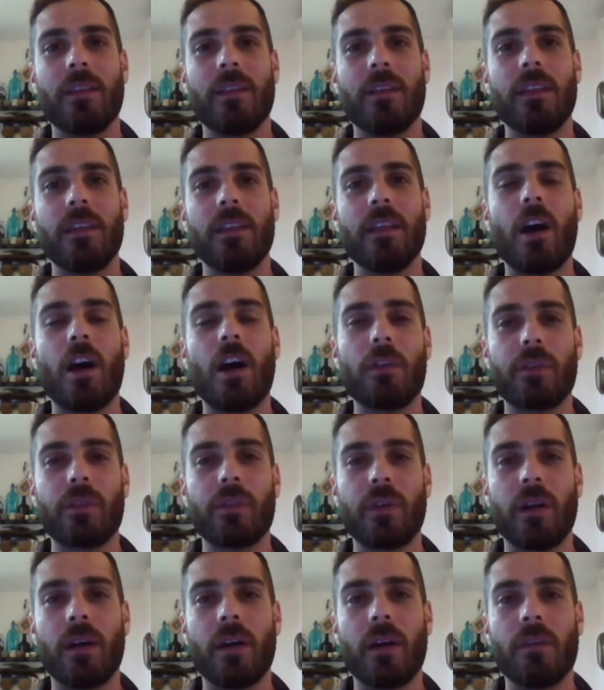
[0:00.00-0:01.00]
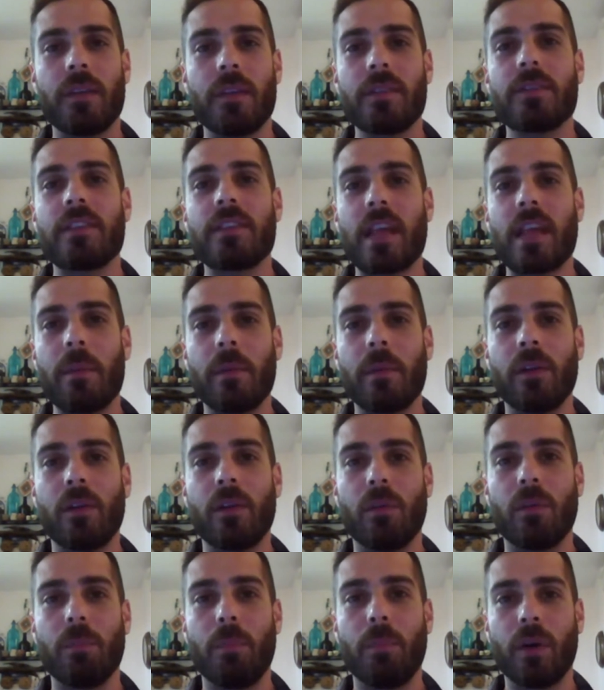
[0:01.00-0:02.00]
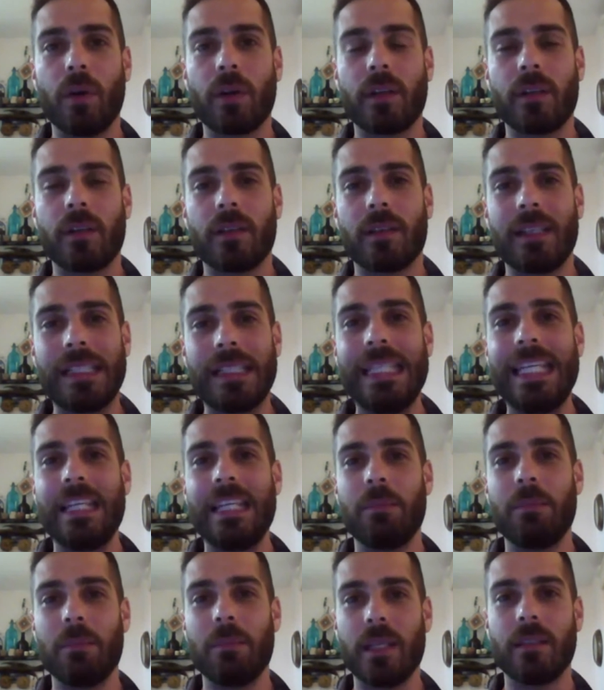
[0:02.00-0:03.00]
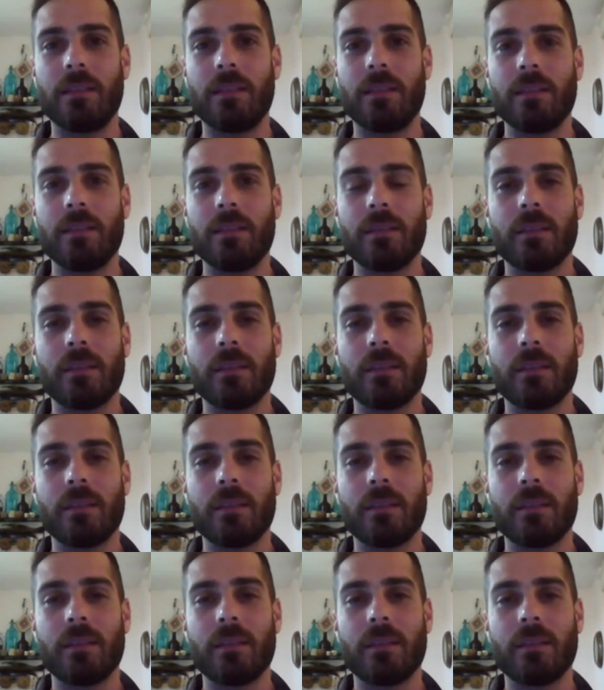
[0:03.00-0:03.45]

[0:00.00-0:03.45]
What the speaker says: the author of the seminal book Clean Meat,